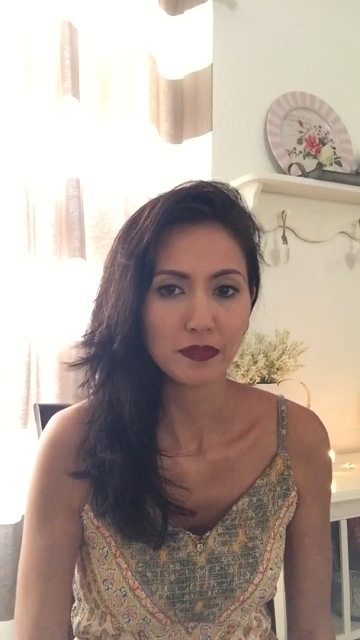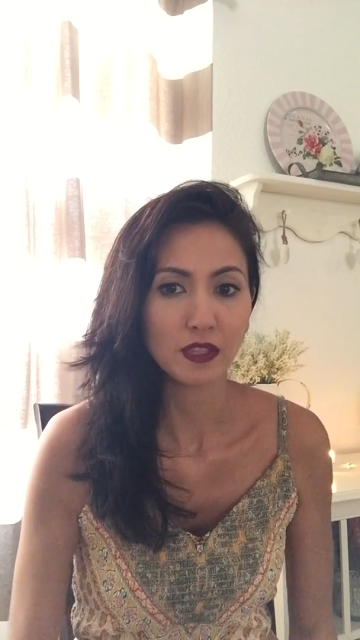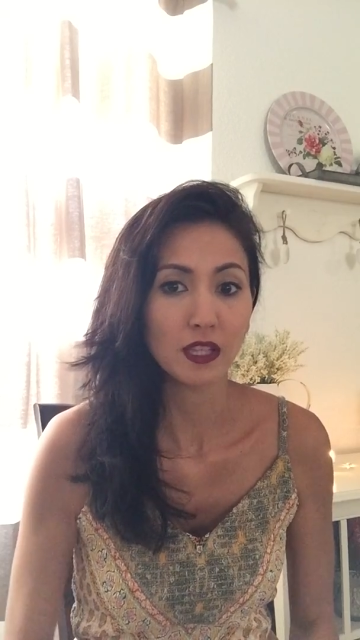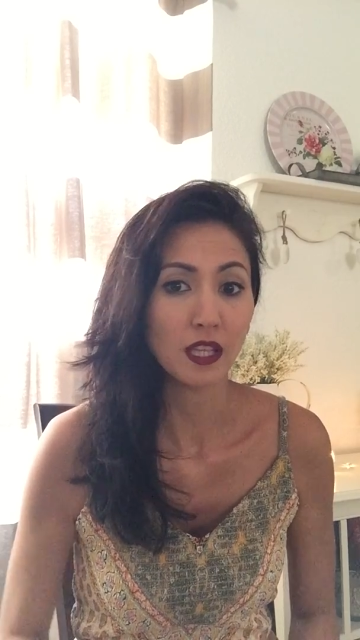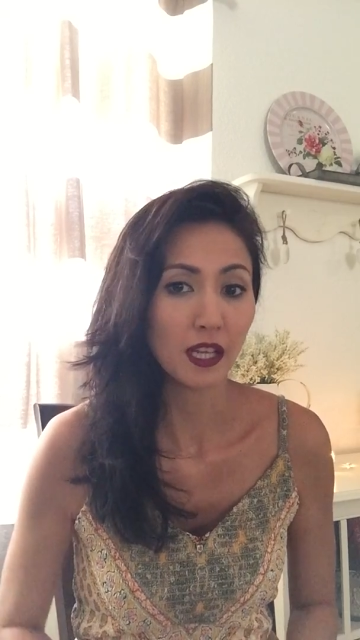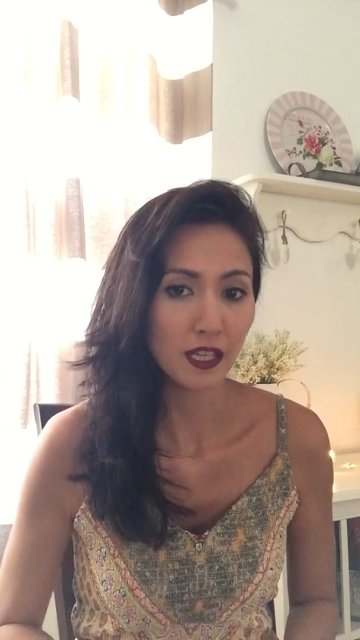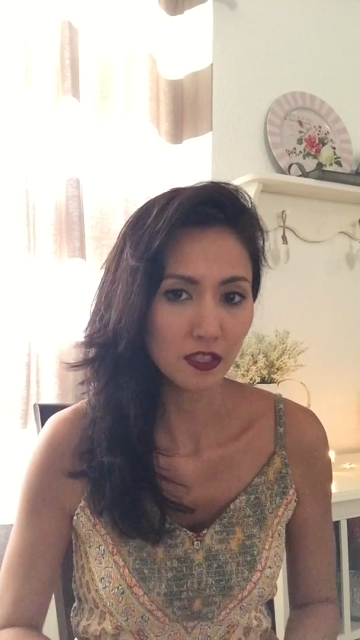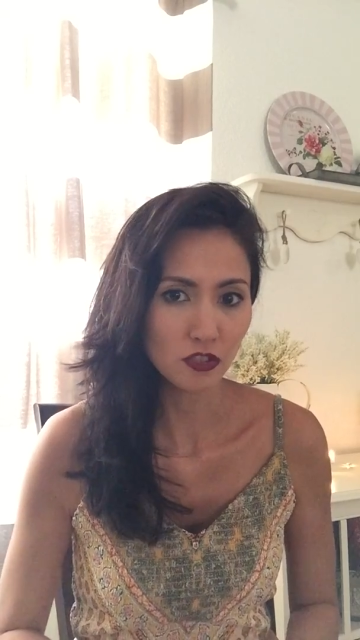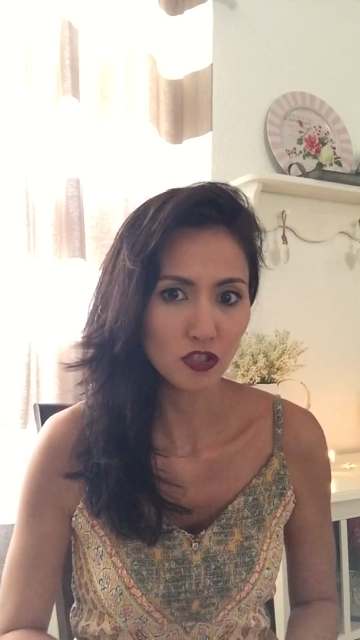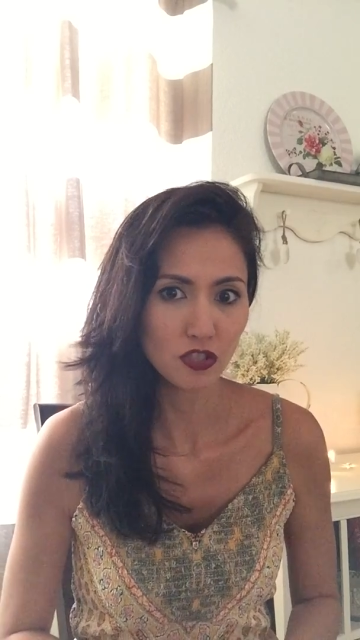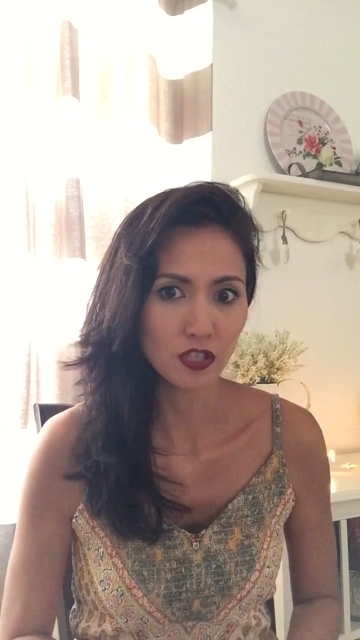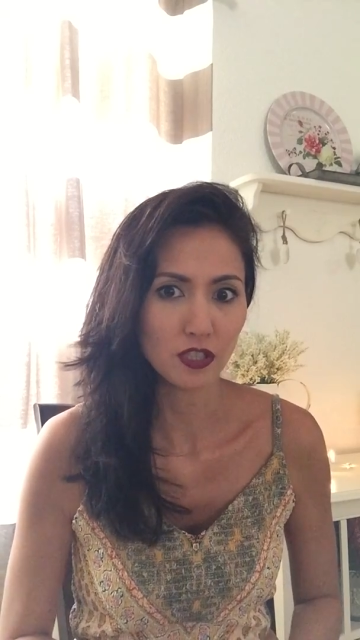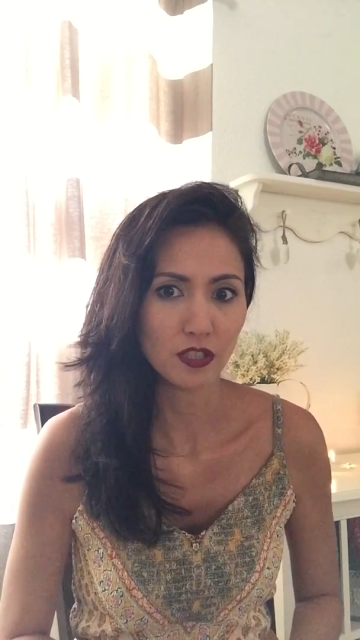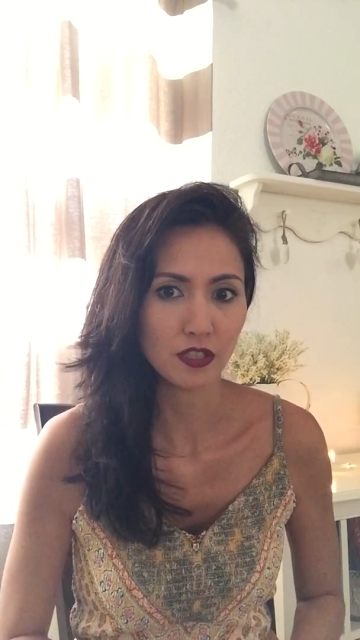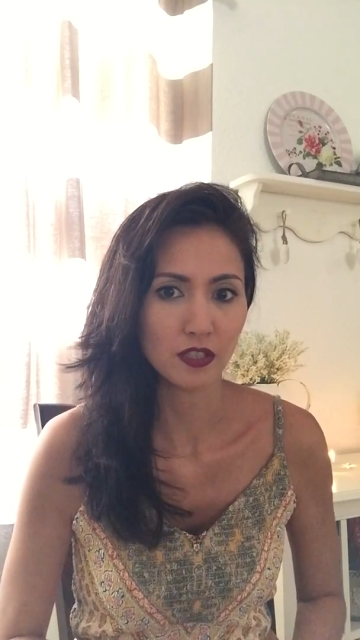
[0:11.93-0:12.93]
Last
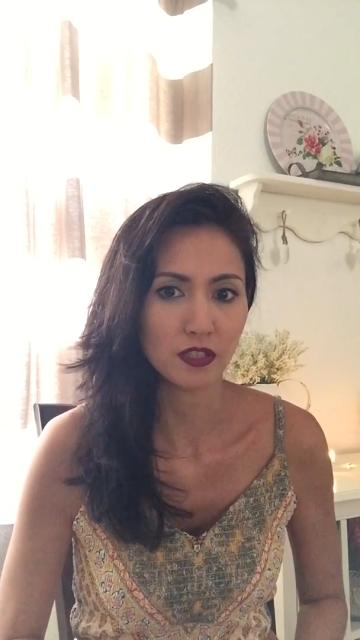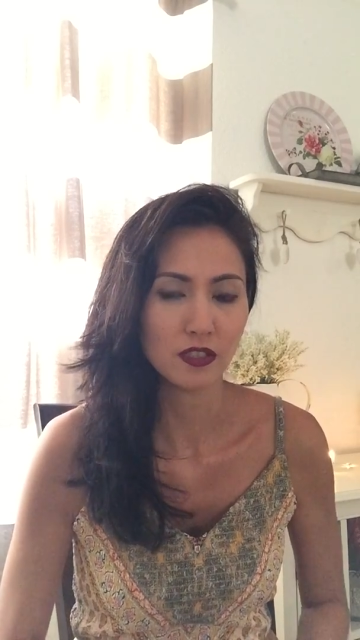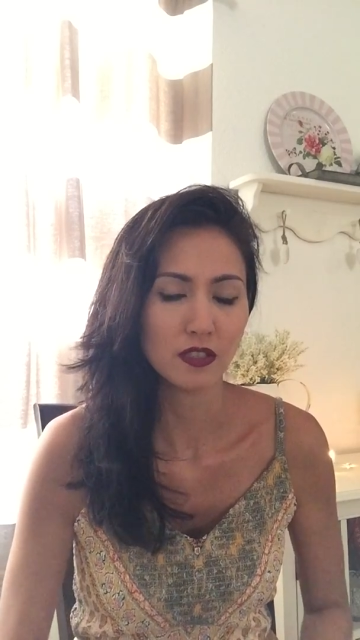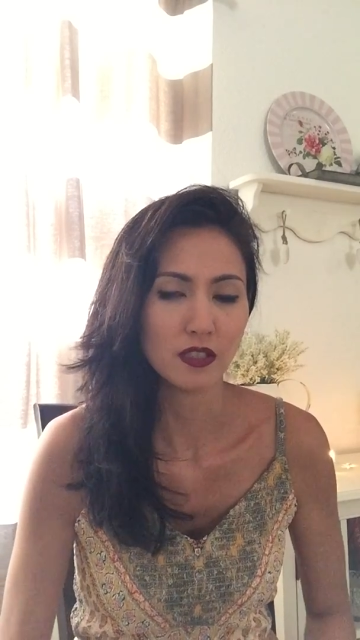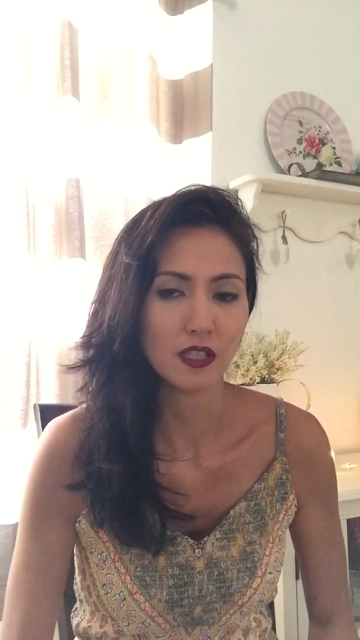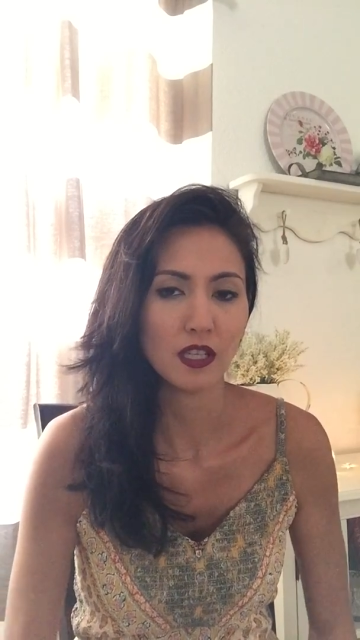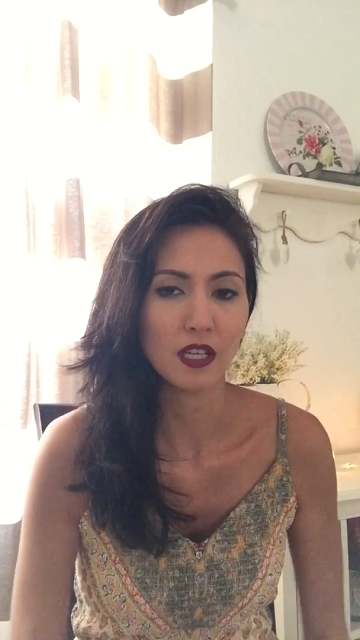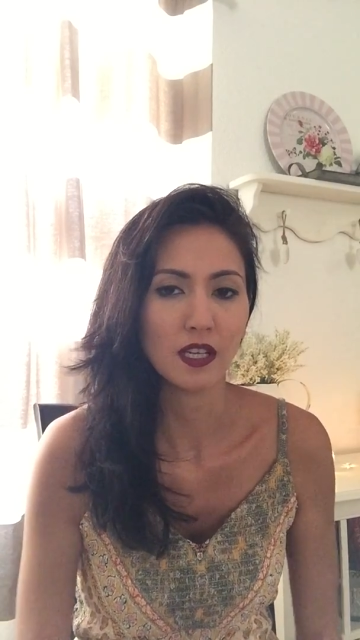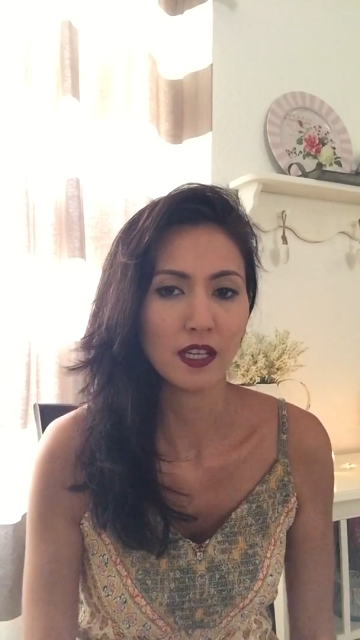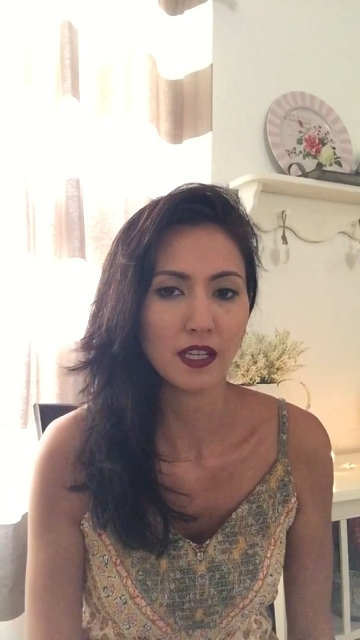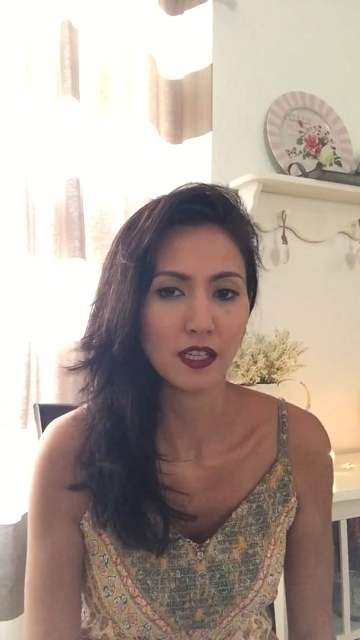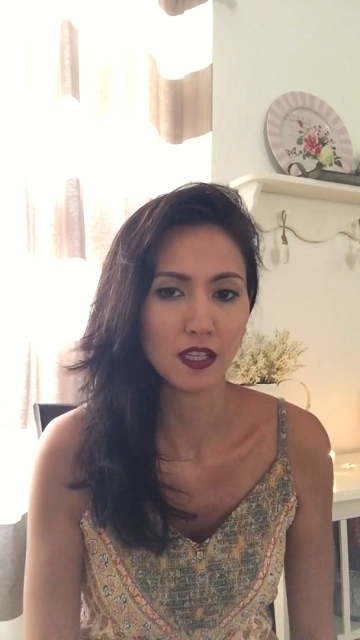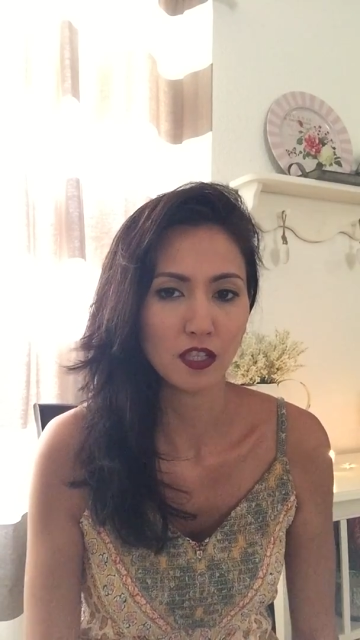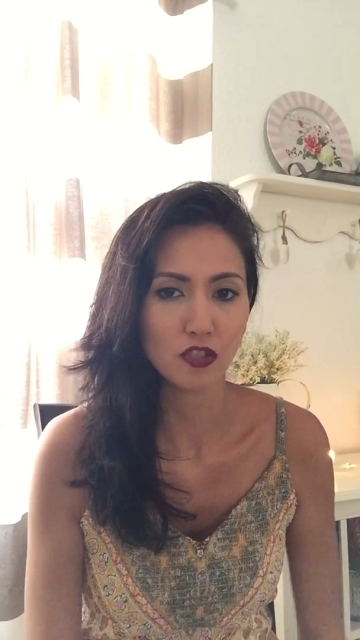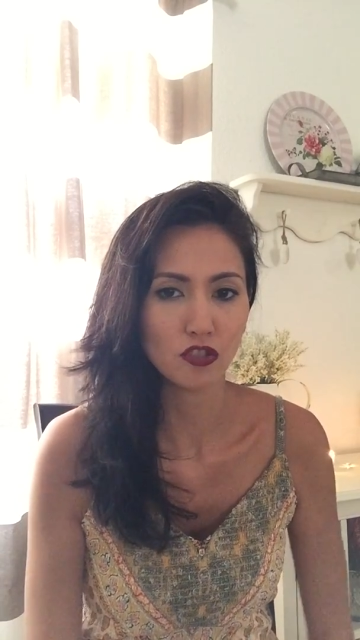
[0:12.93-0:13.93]
year, I